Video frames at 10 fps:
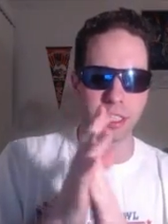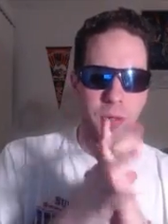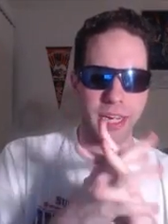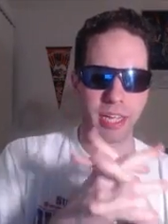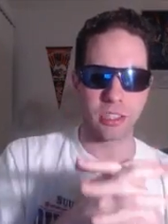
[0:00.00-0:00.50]
this
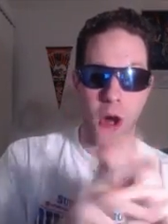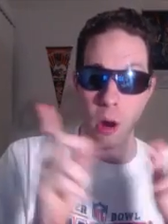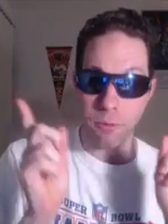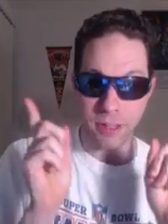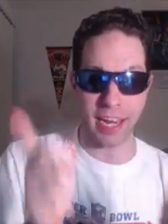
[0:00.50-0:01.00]
weekend, so
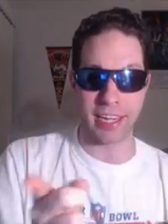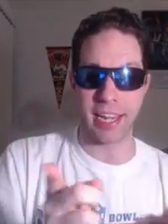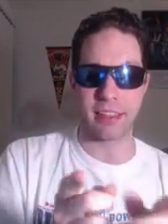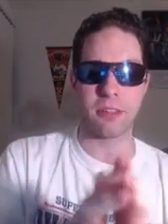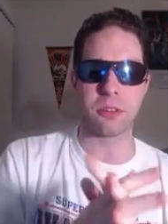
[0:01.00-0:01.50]
hopefully I can
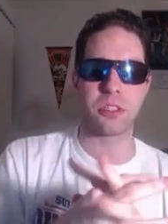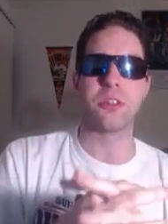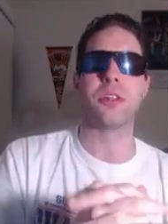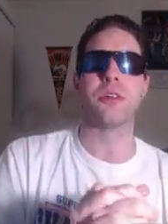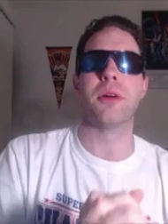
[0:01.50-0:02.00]
get those
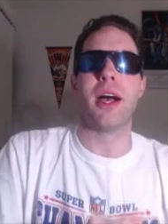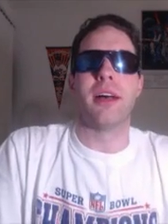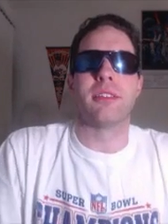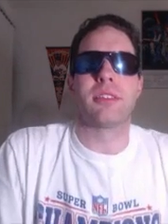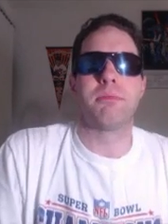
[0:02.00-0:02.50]
to you,
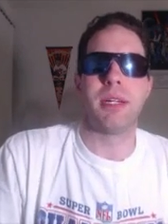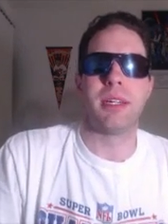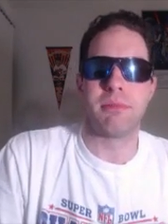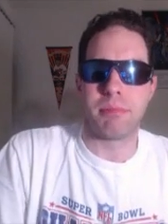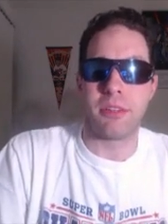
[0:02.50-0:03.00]

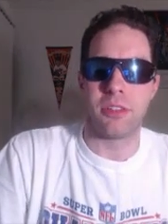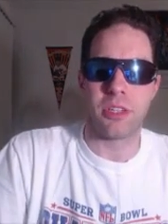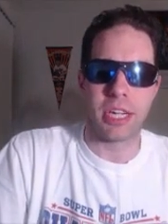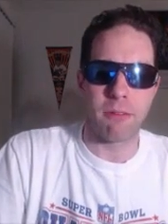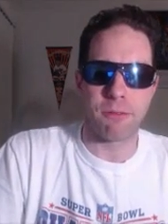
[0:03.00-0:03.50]
but be on the
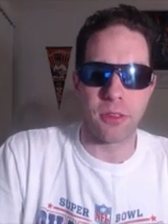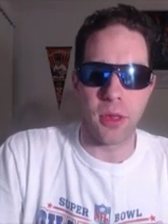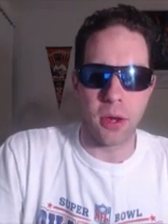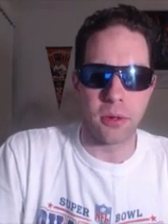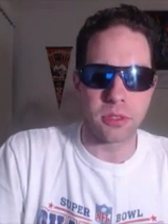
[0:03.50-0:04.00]
lookout for
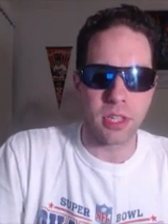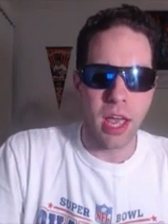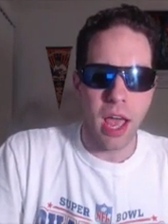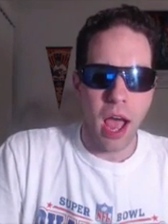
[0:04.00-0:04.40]
those.